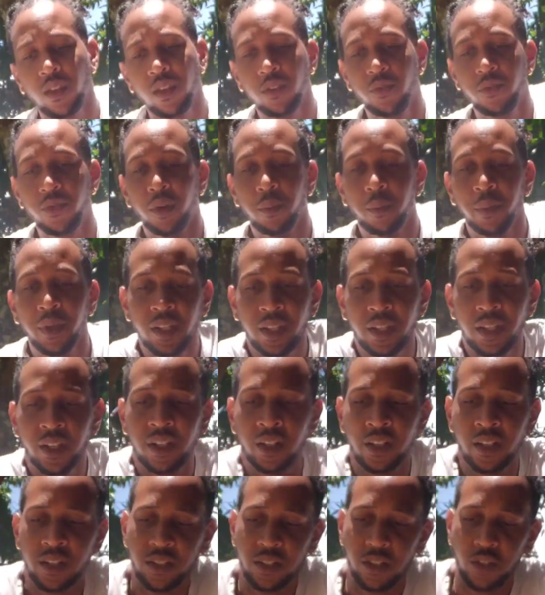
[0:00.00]

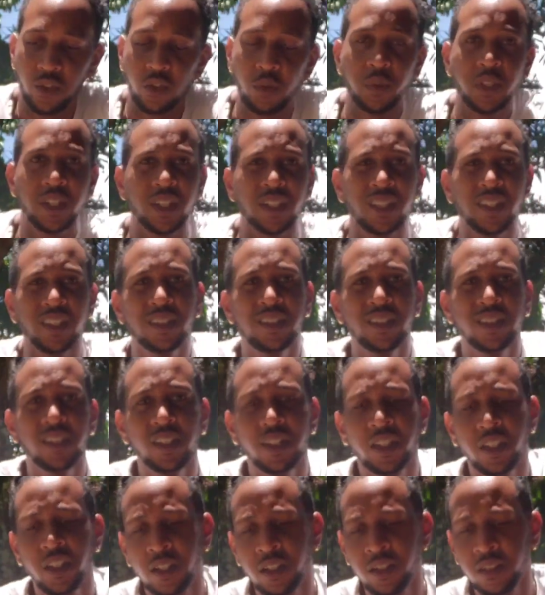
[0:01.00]
familiar, you know, because he's still
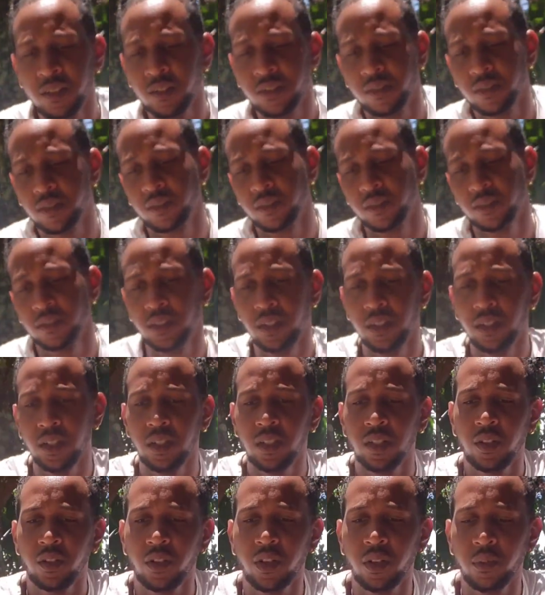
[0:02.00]
young.
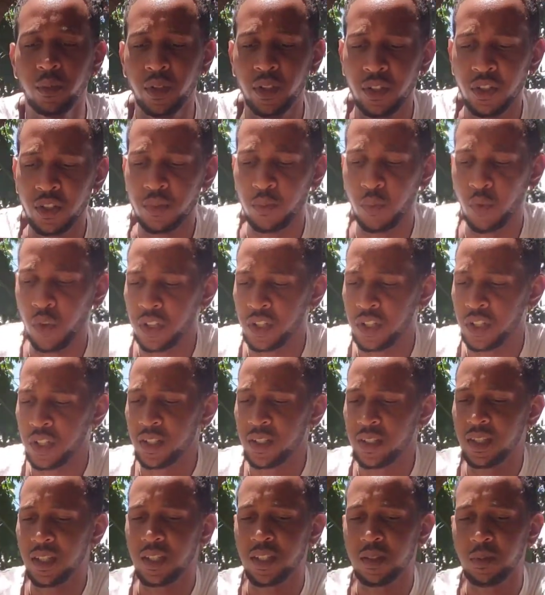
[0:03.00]
Remember, this boy is
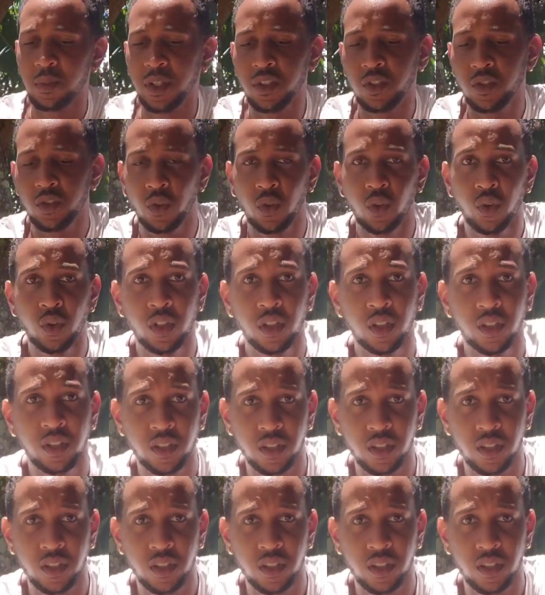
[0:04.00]
just 6 months old.